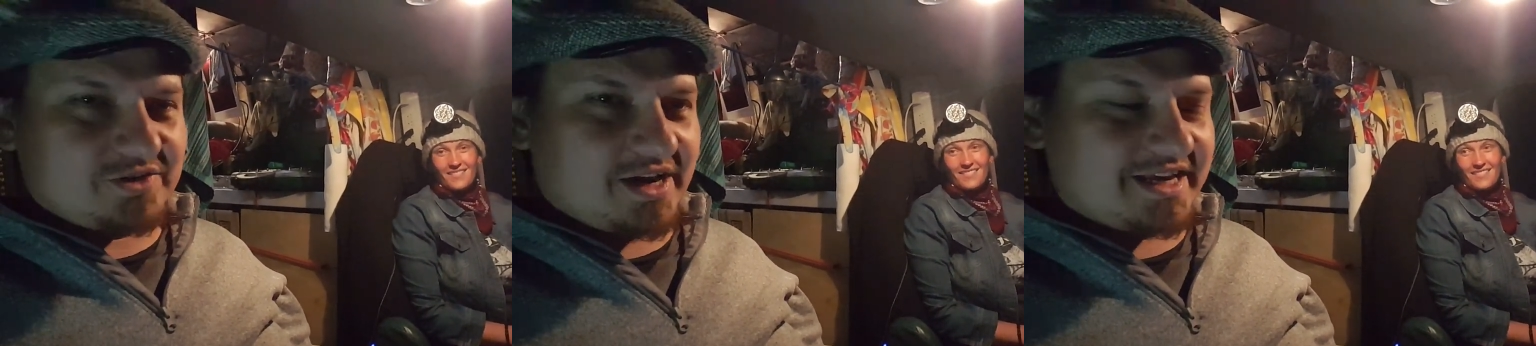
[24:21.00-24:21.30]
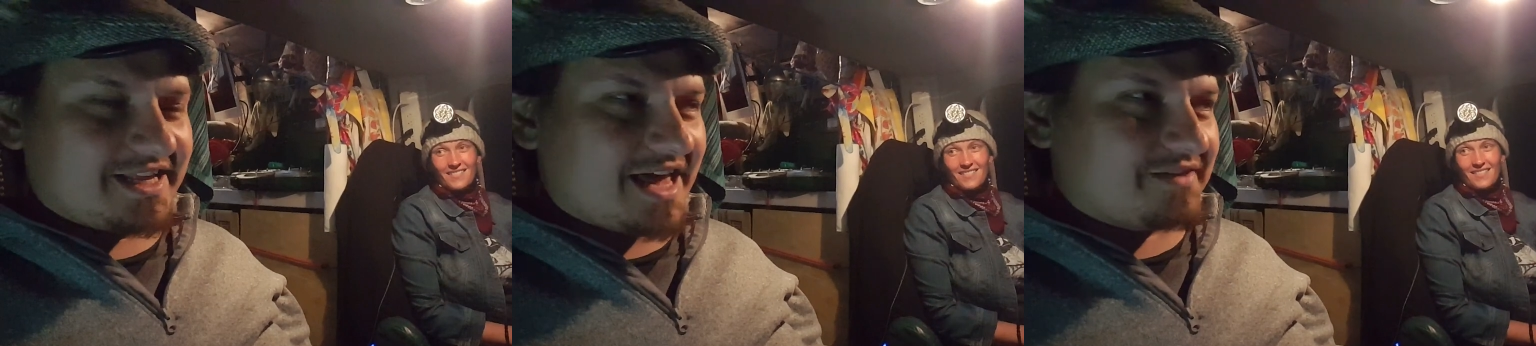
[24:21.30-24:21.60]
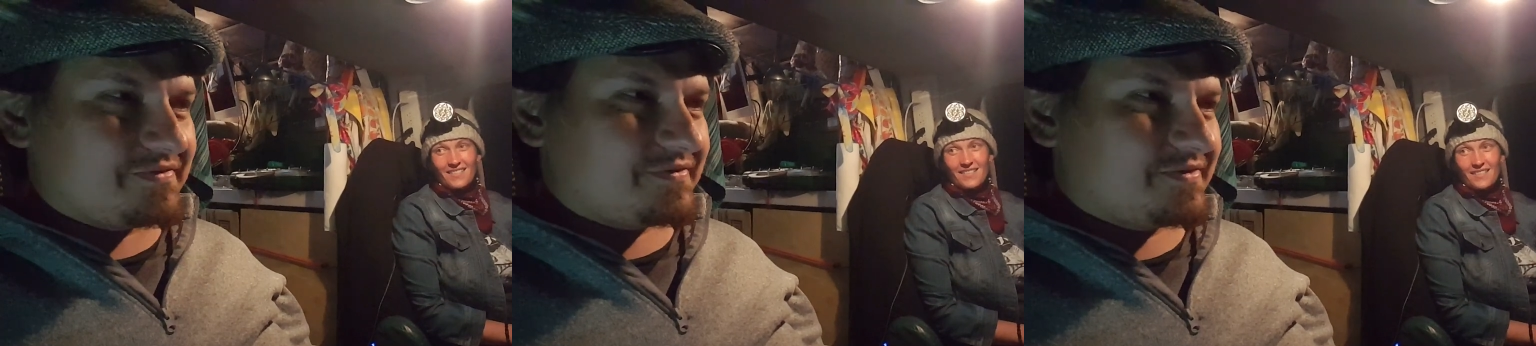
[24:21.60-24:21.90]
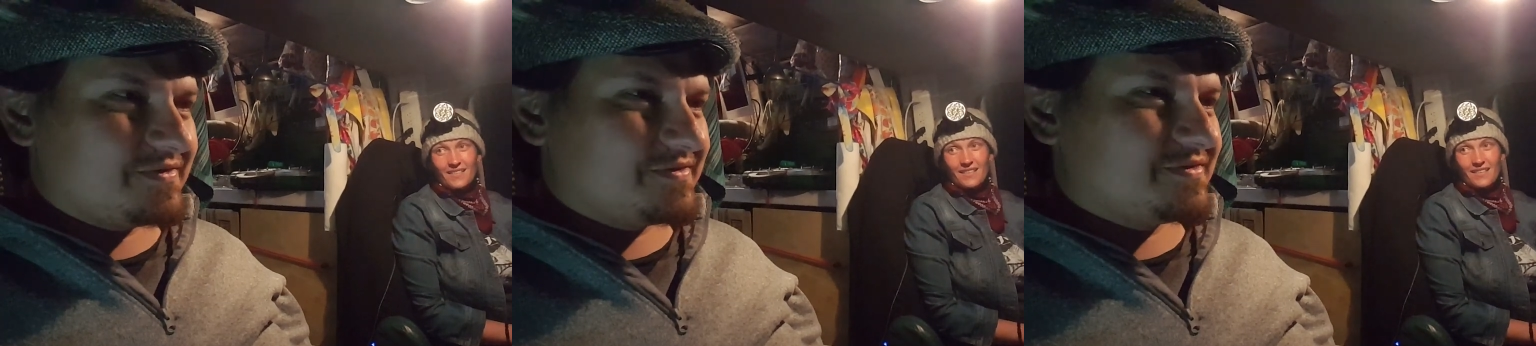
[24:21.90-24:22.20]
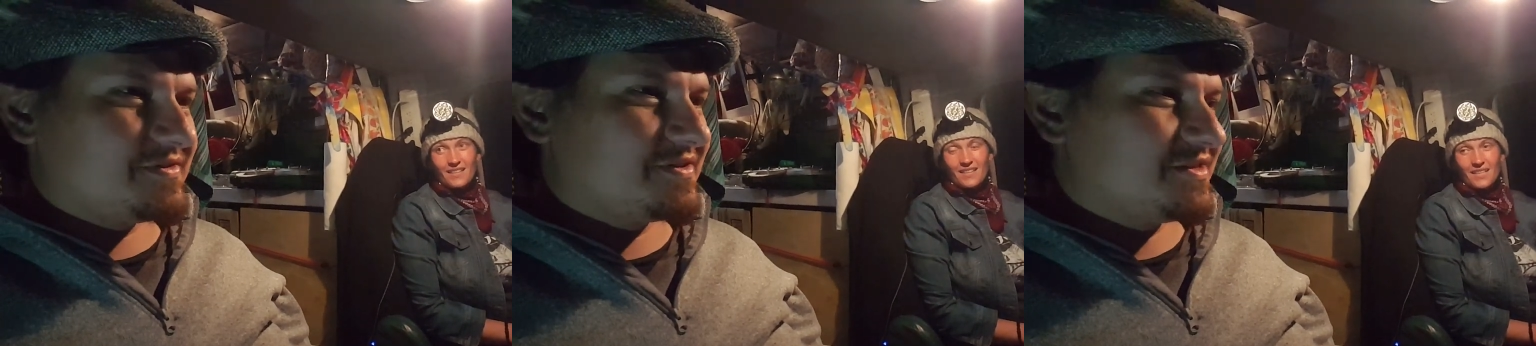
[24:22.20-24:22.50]
Speaker 1: try to get out of
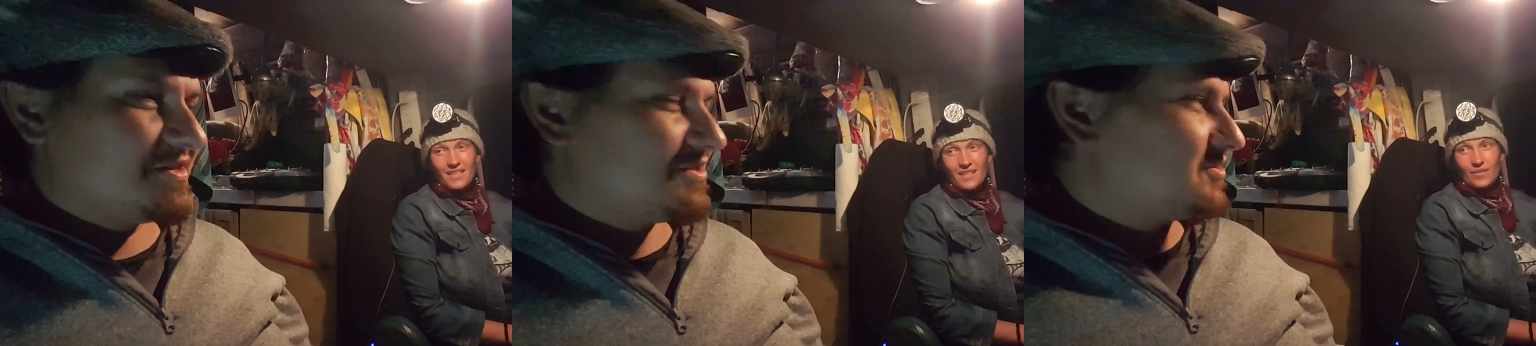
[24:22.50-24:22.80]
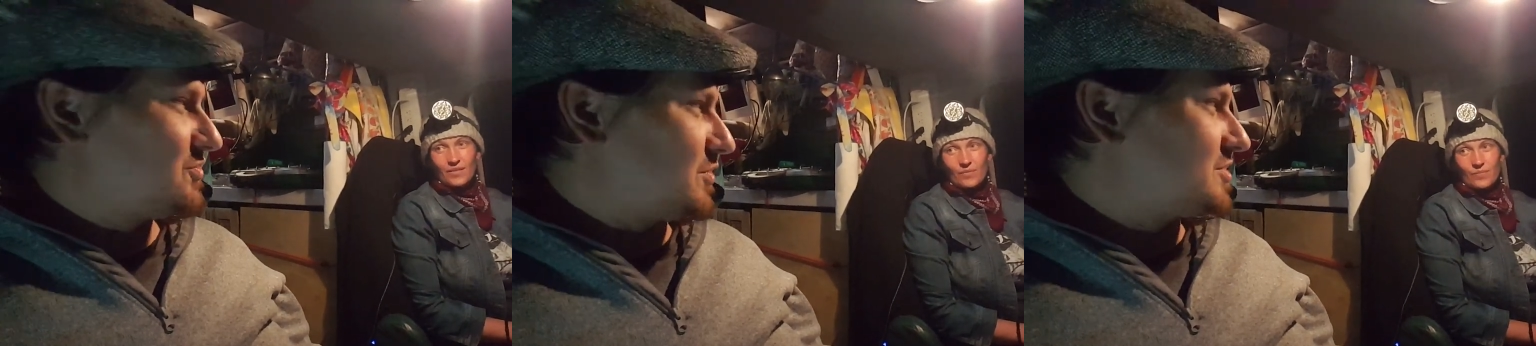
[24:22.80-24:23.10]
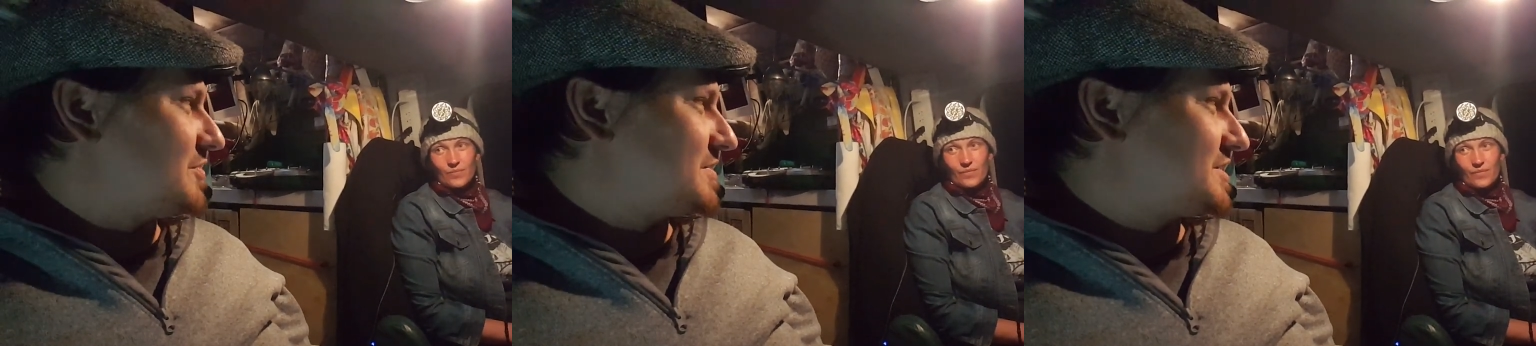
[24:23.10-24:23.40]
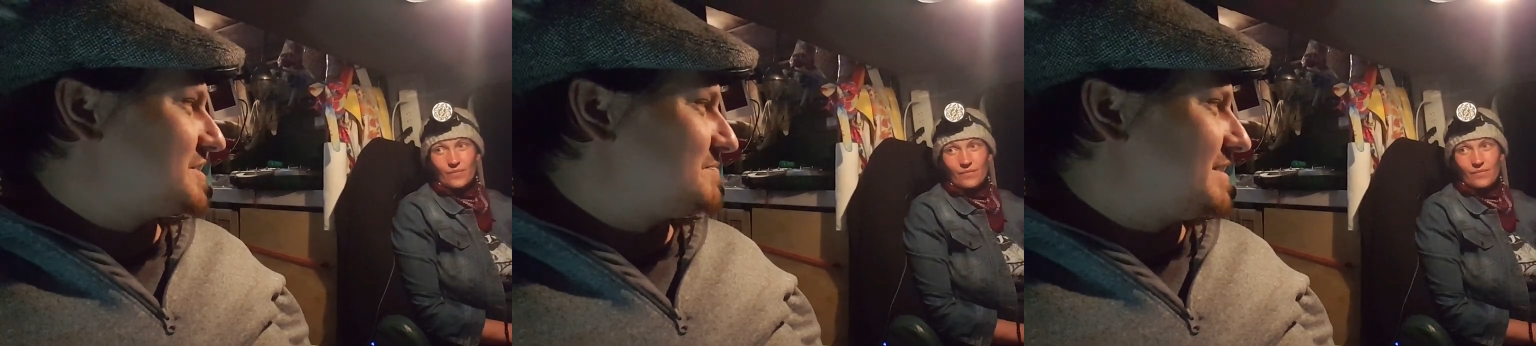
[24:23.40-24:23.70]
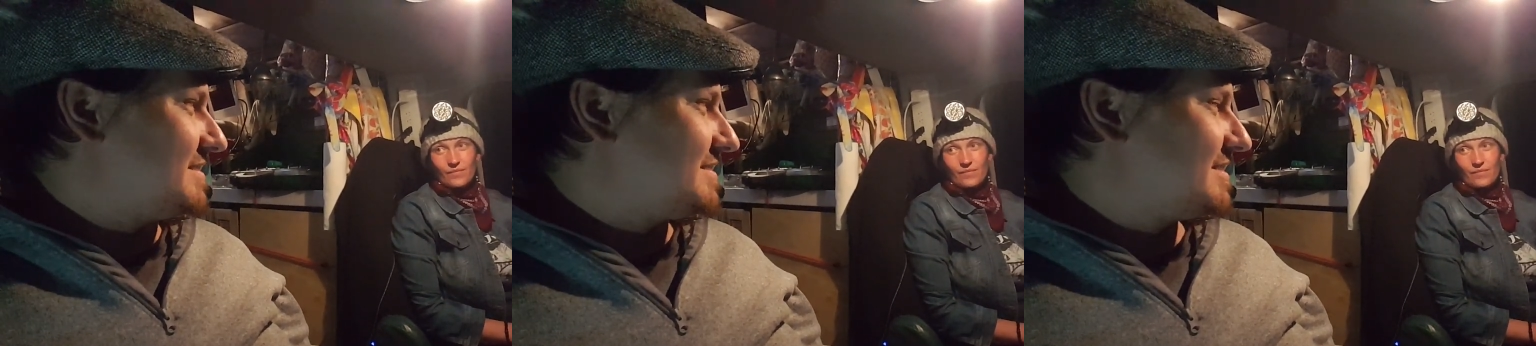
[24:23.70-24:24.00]
Georgia, which has
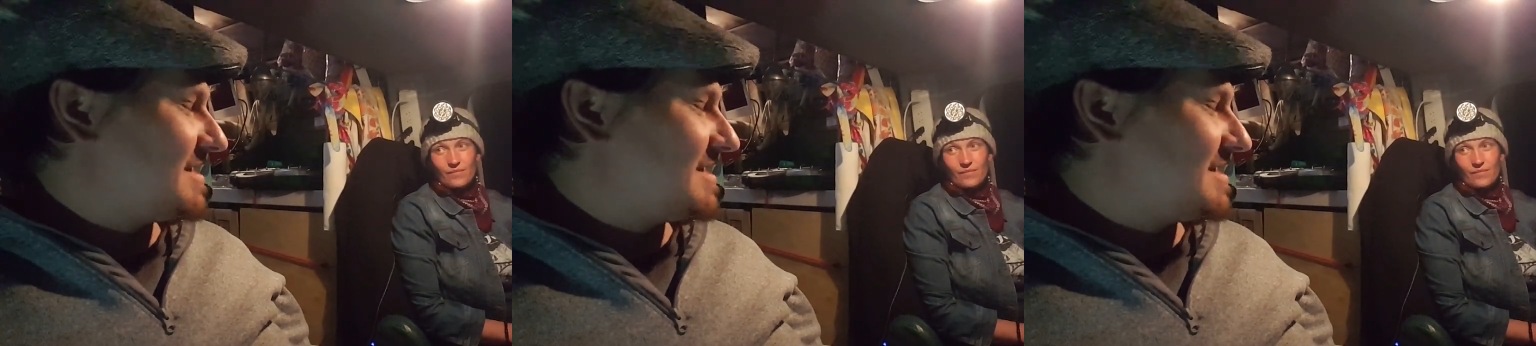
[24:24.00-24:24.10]
been